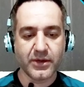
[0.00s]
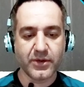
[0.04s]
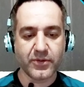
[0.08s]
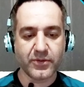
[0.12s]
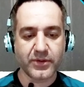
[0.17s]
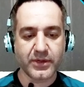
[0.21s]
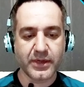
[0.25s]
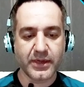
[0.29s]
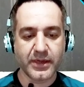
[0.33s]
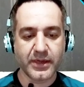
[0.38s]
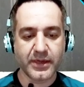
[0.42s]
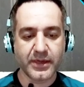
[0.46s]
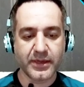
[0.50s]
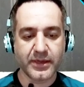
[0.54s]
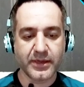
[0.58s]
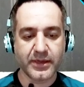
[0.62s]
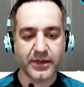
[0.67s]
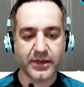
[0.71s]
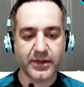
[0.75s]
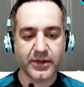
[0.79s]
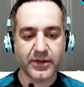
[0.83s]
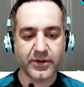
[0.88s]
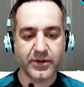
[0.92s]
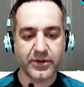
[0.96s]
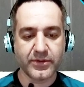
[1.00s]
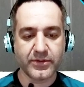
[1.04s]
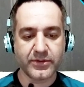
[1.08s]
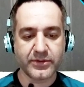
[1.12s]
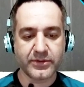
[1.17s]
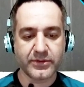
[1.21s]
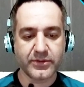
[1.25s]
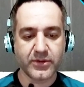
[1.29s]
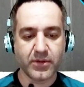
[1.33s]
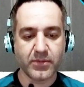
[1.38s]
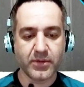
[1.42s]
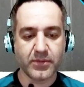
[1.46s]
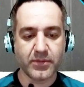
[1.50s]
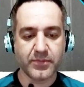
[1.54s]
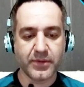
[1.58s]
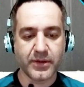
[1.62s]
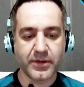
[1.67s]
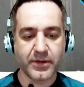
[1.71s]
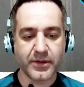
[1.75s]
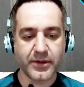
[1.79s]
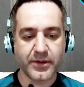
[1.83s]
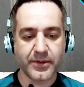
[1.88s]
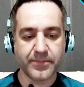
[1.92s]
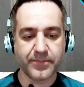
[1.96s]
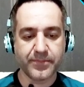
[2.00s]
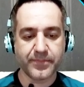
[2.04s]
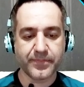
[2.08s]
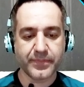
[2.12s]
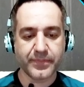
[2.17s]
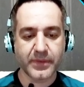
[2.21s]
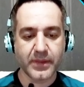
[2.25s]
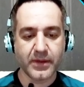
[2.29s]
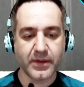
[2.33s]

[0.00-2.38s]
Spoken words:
Okay, another double bottom,